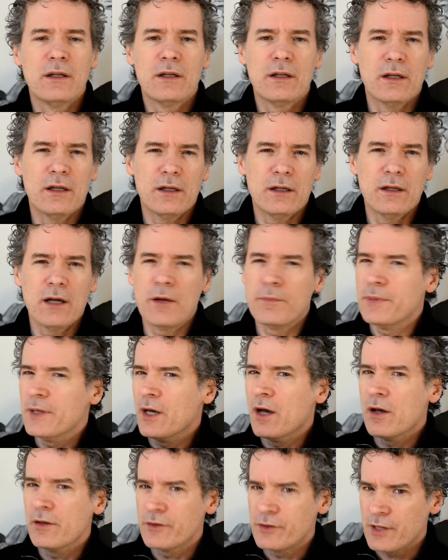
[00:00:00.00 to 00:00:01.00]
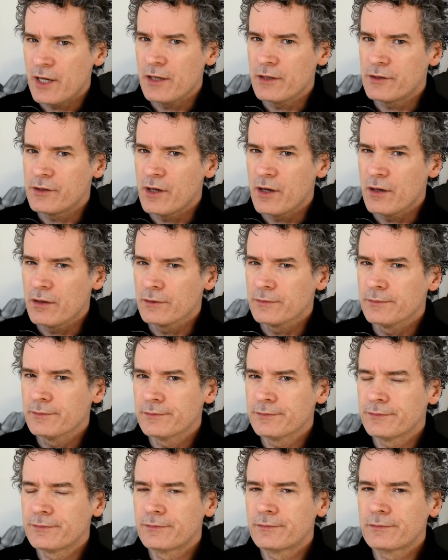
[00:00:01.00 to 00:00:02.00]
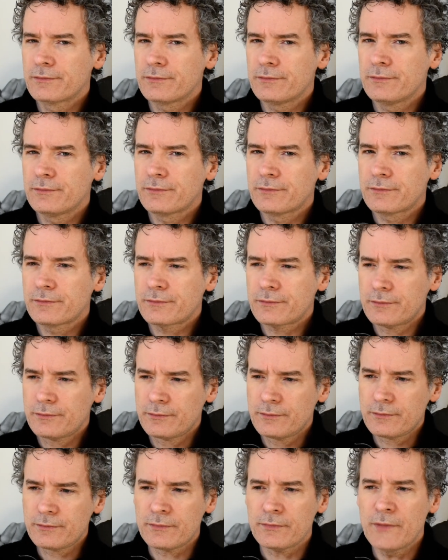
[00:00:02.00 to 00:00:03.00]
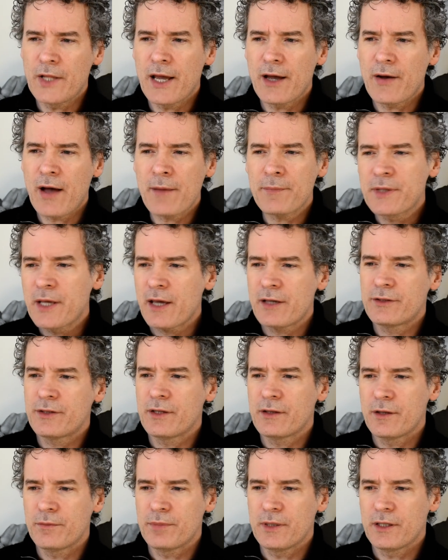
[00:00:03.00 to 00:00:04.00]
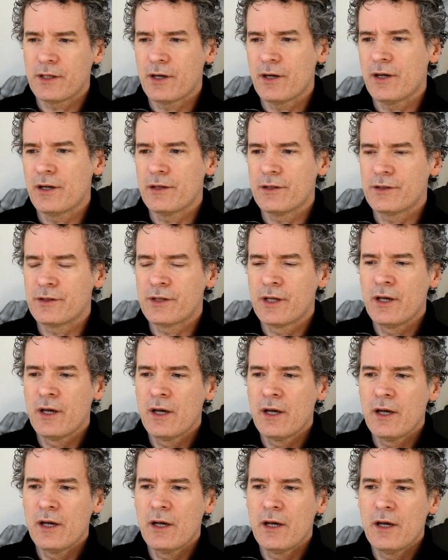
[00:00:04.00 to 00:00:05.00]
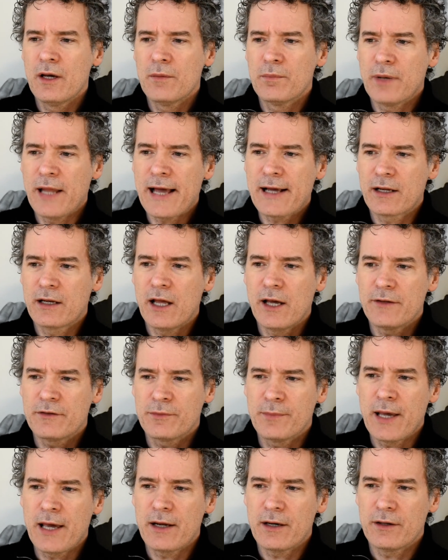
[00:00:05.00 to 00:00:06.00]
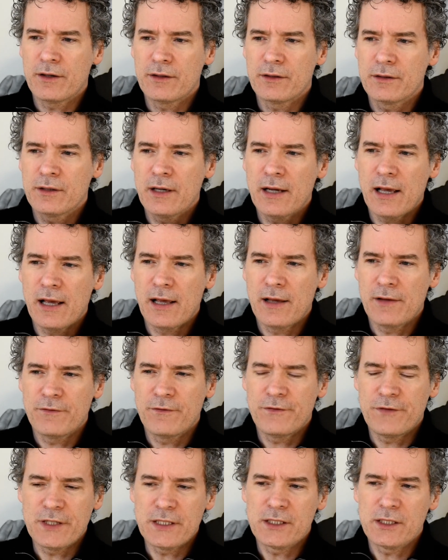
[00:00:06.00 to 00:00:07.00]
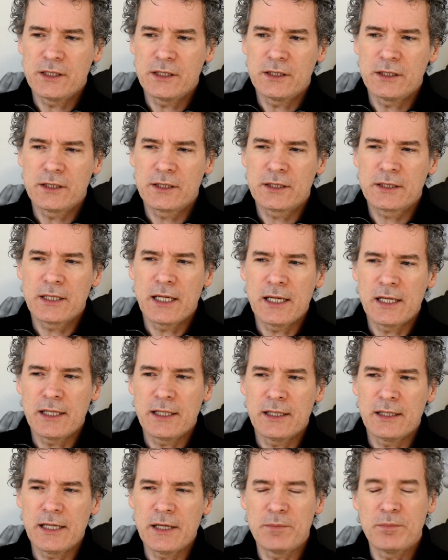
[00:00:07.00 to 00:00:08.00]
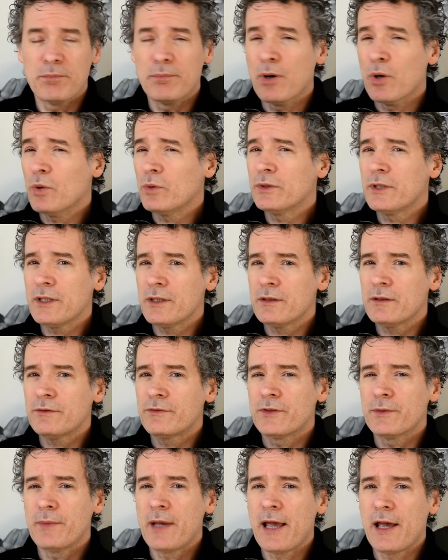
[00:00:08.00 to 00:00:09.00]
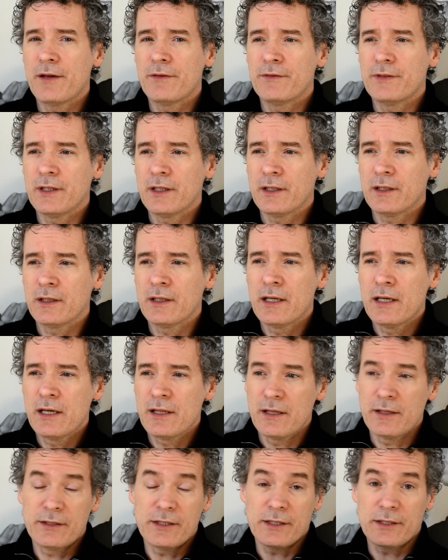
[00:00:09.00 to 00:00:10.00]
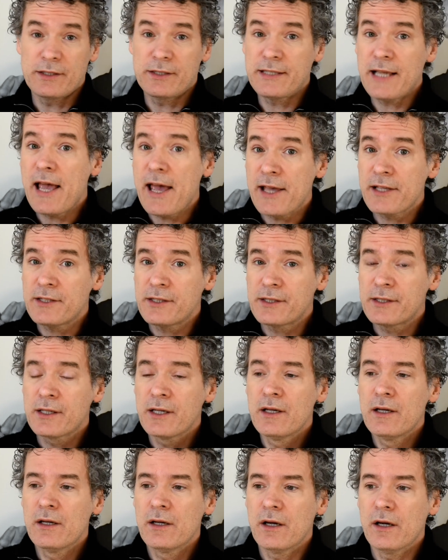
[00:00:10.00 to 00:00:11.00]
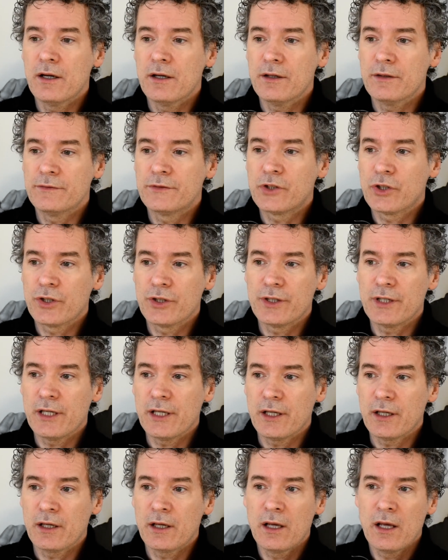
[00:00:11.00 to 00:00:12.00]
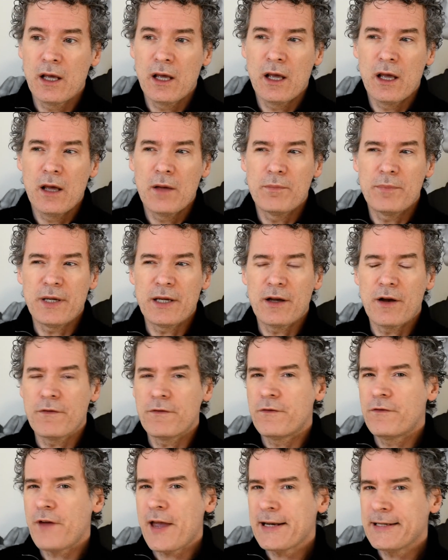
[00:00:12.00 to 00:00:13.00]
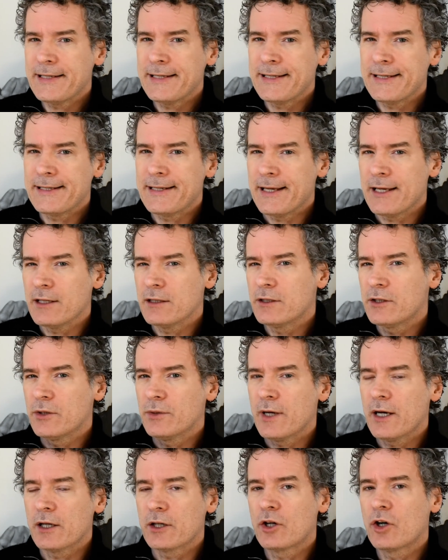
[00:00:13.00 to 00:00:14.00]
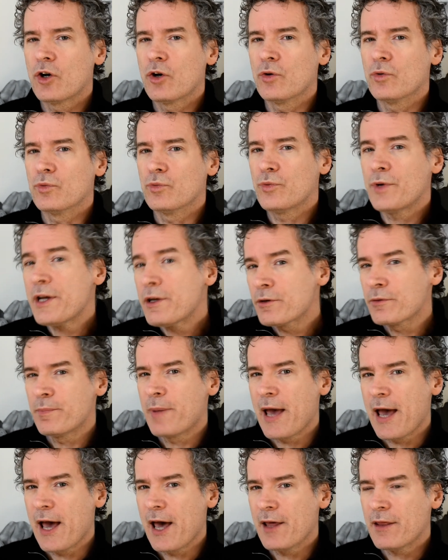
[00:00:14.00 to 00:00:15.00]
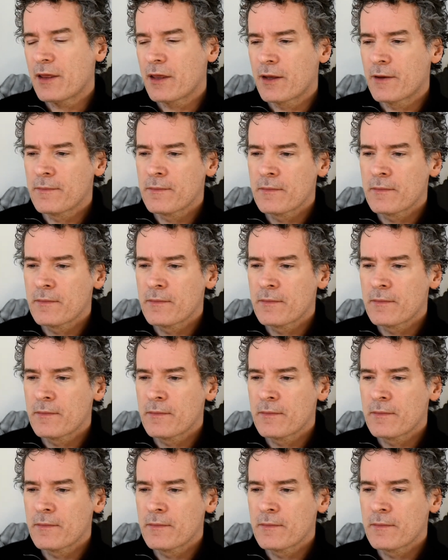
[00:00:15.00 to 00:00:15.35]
uh, a Beyoncé song. Now, I'm guessing that because Black Lives Matter feels uh, emboldened from having the success of turning being offended into a career path,